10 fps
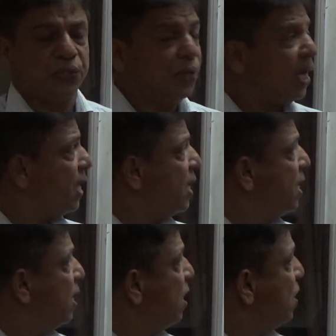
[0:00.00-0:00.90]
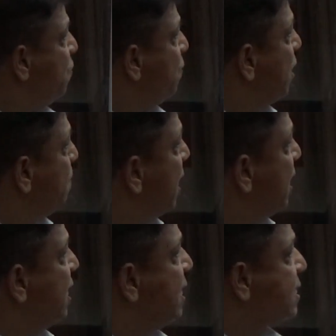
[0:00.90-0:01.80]
Today we will
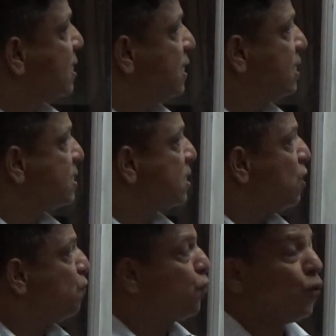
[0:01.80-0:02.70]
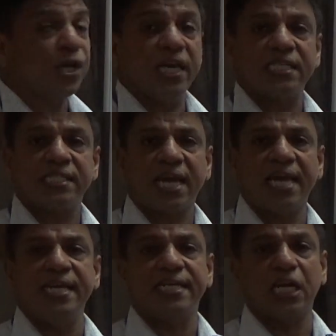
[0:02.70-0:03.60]
mainly discuss Fourier
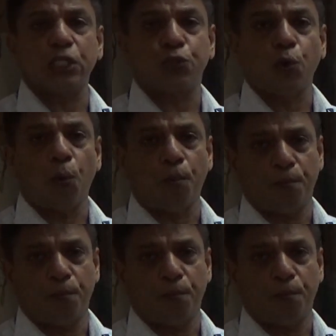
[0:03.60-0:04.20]
sine transform.